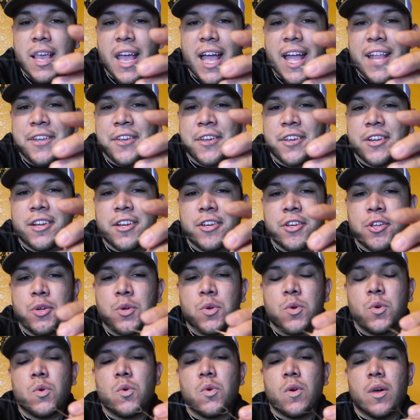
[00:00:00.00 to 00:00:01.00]
and you're gonna
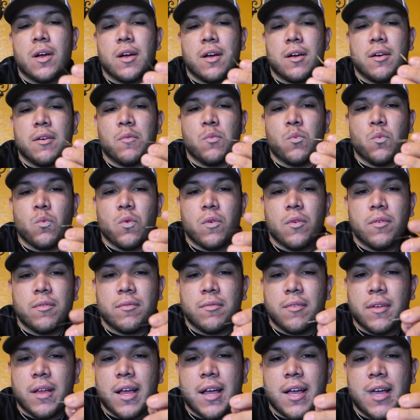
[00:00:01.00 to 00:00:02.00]
do,
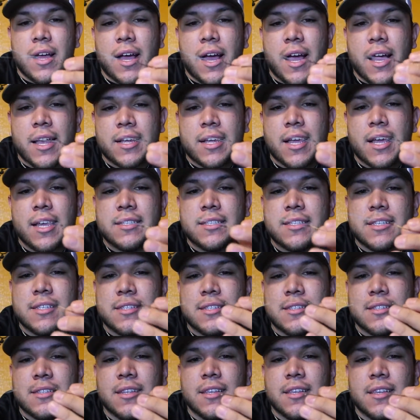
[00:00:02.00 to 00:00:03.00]
I guess
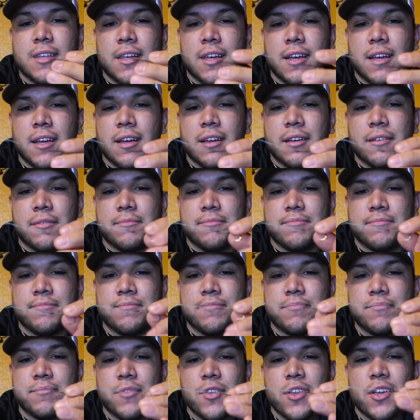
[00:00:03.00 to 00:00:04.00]
is the
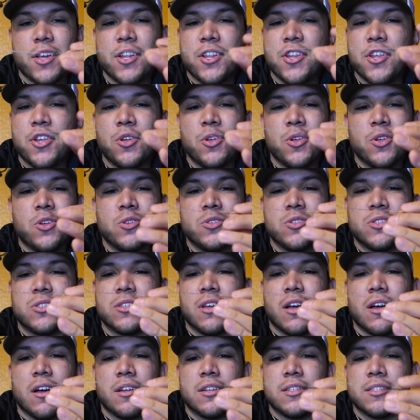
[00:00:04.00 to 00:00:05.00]
you can
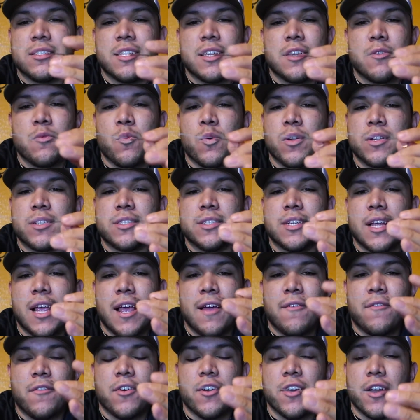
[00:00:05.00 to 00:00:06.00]
use honestly
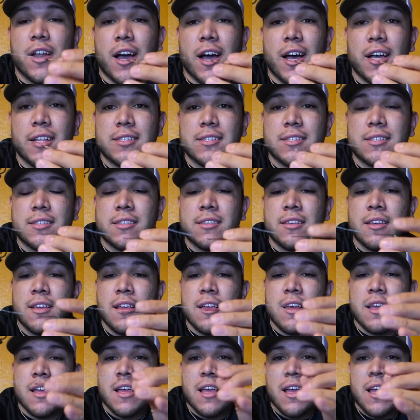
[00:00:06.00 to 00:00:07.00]
whichever knot.
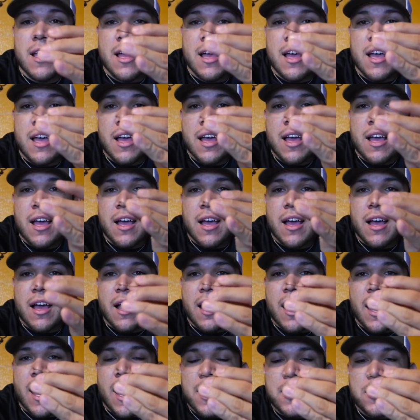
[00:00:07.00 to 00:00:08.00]

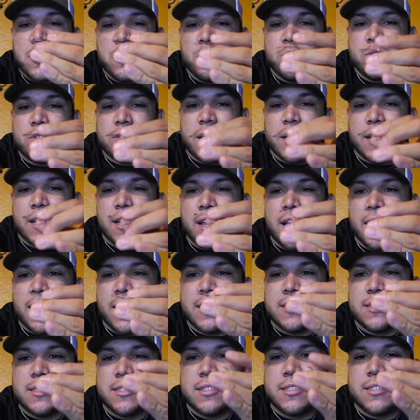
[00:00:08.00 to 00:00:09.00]
I use like I
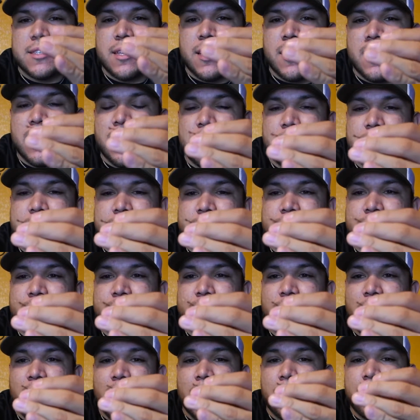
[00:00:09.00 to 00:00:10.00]
guess I'm
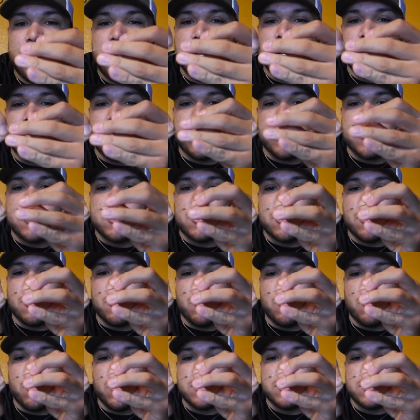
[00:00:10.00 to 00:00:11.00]
not really
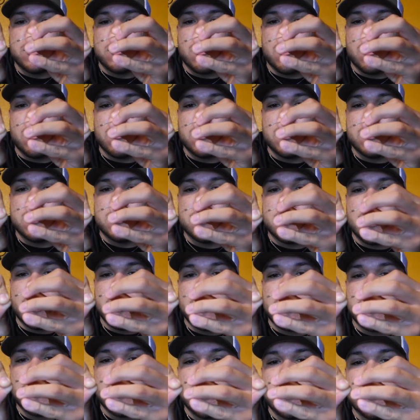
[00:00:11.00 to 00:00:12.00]
sure what to call this. I
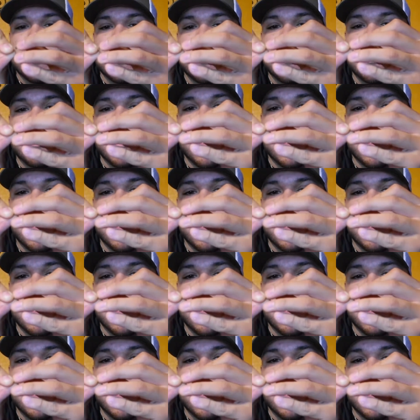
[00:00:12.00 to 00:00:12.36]
think it's